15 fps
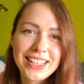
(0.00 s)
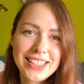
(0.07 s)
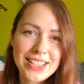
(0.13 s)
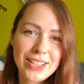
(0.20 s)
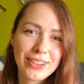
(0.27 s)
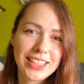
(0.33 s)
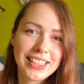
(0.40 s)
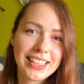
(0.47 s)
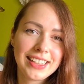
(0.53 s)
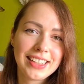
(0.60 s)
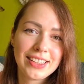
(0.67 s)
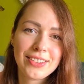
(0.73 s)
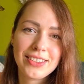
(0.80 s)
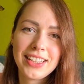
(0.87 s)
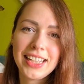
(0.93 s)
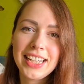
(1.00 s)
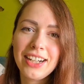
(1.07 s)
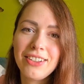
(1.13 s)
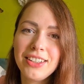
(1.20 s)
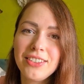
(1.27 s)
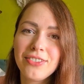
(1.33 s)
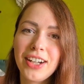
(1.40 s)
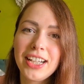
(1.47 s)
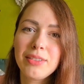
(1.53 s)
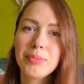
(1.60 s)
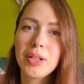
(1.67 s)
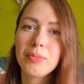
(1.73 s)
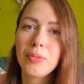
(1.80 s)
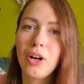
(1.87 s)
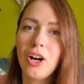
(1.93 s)
So I think that today I'll invite
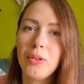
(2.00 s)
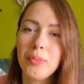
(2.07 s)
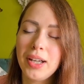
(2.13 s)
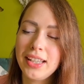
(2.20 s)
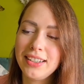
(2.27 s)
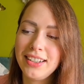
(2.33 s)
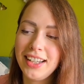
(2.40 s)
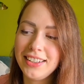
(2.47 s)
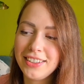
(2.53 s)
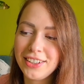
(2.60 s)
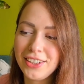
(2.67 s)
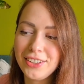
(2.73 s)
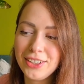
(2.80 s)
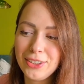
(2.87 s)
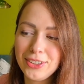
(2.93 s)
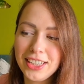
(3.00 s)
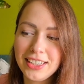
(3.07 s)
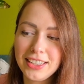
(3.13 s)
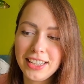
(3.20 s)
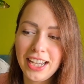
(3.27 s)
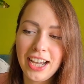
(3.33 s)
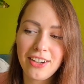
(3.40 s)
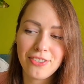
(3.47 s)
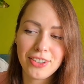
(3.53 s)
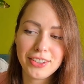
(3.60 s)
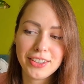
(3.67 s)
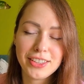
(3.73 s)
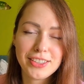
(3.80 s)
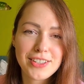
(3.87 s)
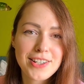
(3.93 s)
my mom and let her know that I have
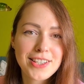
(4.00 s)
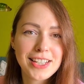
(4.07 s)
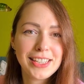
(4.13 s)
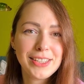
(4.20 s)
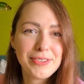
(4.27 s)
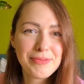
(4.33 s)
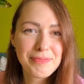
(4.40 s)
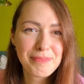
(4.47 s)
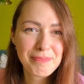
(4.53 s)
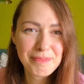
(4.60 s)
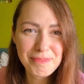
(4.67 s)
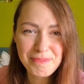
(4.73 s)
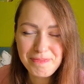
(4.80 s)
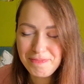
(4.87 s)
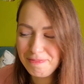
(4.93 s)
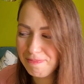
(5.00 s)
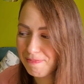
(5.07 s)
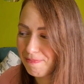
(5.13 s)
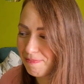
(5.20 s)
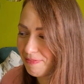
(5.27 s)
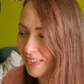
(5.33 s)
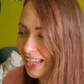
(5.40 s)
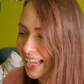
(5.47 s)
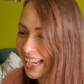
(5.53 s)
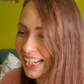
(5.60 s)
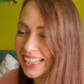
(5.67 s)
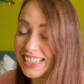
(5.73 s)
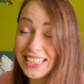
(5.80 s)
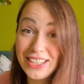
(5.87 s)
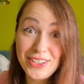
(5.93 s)
another son.
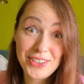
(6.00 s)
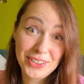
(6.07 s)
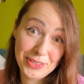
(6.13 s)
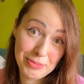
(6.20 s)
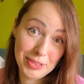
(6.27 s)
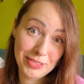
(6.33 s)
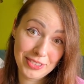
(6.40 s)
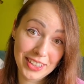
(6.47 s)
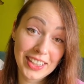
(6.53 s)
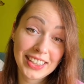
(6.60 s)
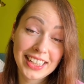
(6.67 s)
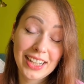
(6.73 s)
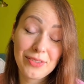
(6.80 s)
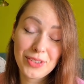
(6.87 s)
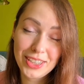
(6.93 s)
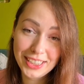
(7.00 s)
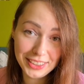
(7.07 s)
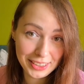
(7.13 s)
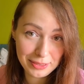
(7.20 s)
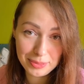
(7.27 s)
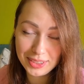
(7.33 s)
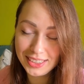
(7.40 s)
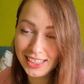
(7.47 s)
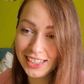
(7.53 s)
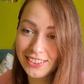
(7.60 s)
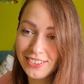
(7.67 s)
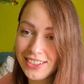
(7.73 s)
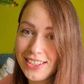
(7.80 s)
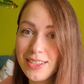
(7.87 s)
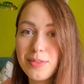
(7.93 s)
This should be fun. I'm a little bit
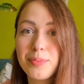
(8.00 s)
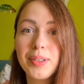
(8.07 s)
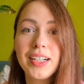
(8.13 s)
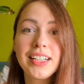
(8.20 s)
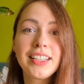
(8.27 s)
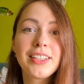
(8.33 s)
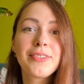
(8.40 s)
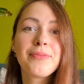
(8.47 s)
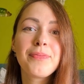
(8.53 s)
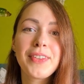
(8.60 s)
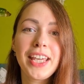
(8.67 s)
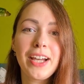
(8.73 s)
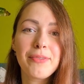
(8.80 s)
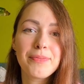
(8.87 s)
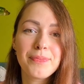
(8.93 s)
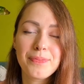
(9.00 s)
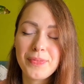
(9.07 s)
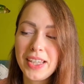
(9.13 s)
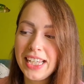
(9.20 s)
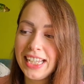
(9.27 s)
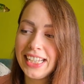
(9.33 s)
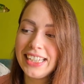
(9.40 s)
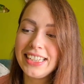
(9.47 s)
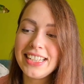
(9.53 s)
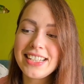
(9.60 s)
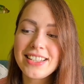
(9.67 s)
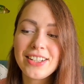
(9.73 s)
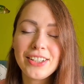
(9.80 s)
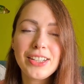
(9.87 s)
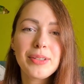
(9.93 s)
nervous, but yeah.
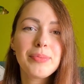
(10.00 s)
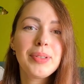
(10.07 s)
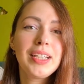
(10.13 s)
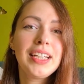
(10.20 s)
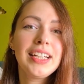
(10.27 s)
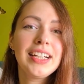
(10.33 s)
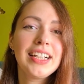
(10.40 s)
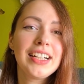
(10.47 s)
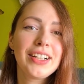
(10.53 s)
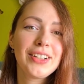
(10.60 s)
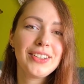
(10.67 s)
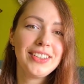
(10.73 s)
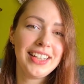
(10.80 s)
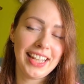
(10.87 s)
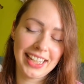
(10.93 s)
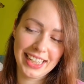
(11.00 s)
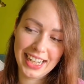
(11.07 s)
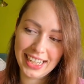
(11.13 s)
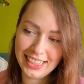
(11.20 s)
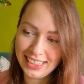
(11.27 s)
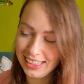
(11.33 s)
This is gonna be a good day, I